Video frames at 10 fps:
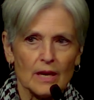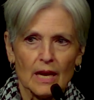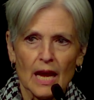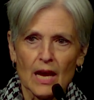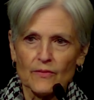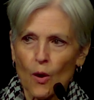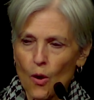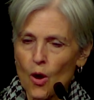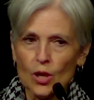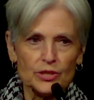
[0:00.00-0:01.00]
have
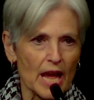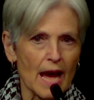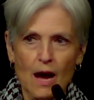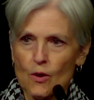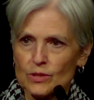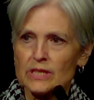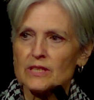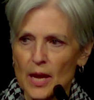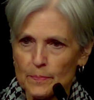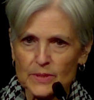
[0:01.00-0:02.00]
all now
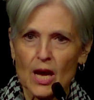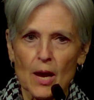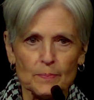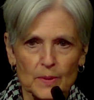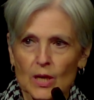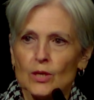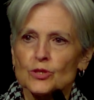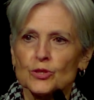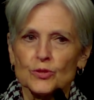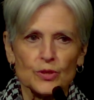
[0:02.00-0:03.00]
stepped up
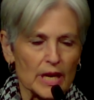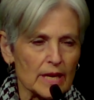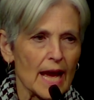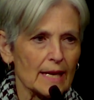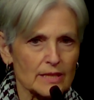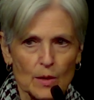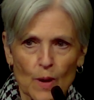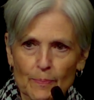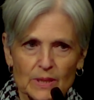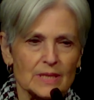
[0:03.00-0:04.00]
to enact a
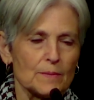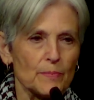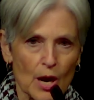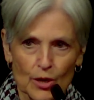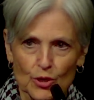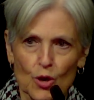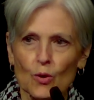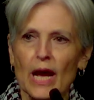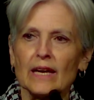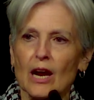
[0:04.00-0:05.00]
weapons embargo
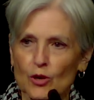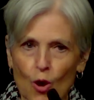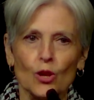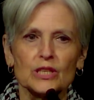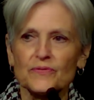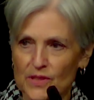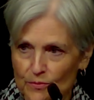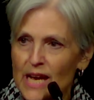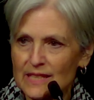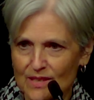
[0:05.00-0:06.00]
and are calling for the
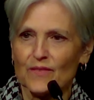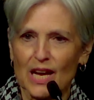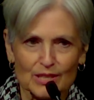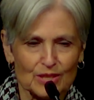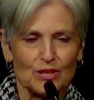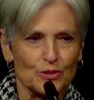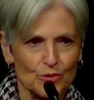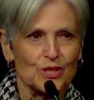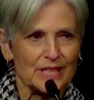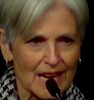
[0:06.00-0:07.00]
rest of us to do
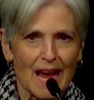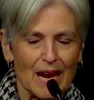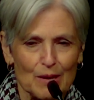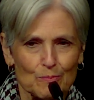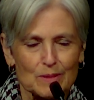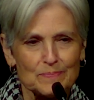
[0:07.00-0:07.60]
the same.